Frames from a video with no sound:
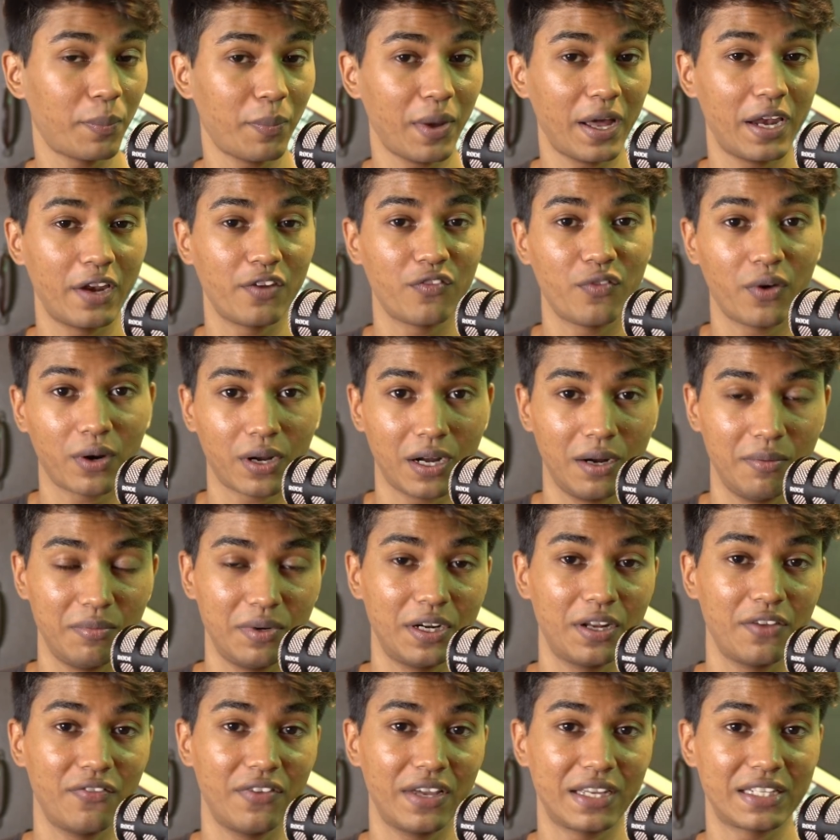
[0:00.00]
preparing for
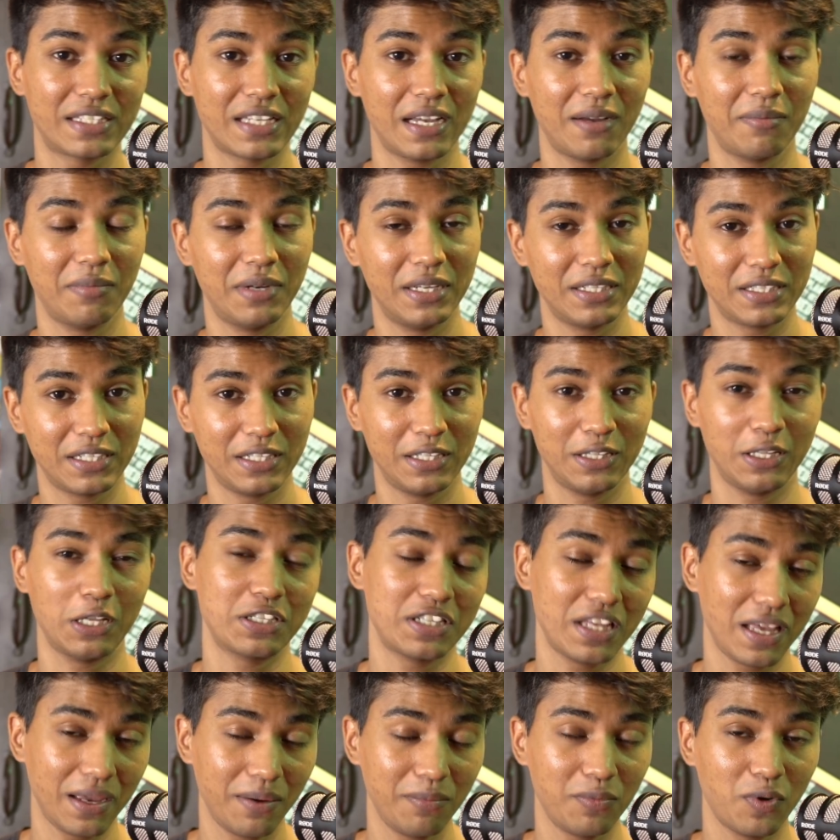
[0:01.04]
competitive examination in
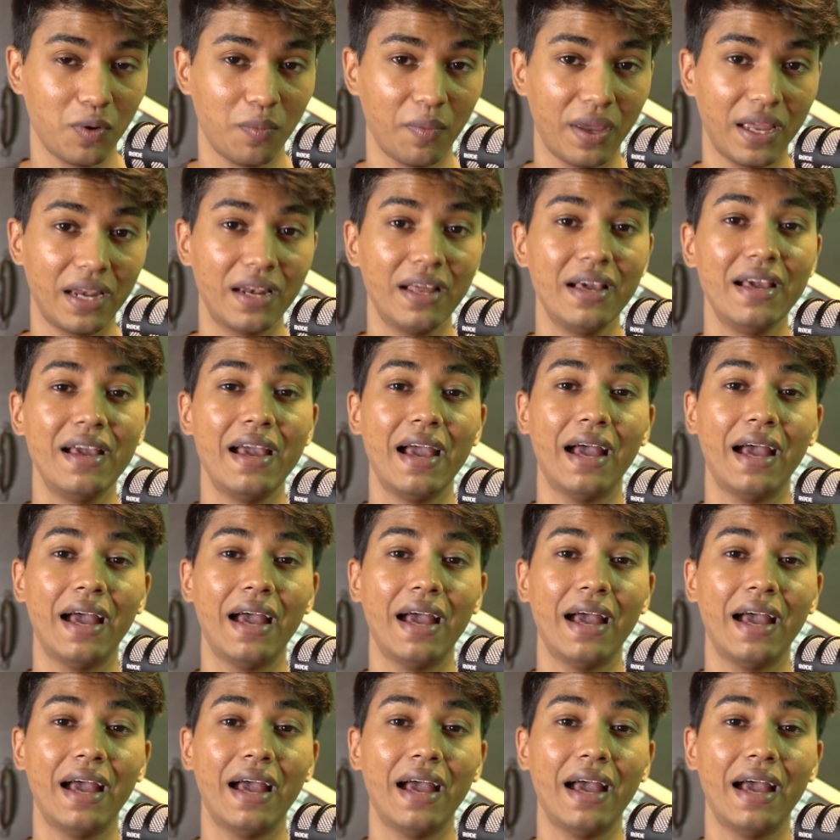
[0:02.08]
the same domain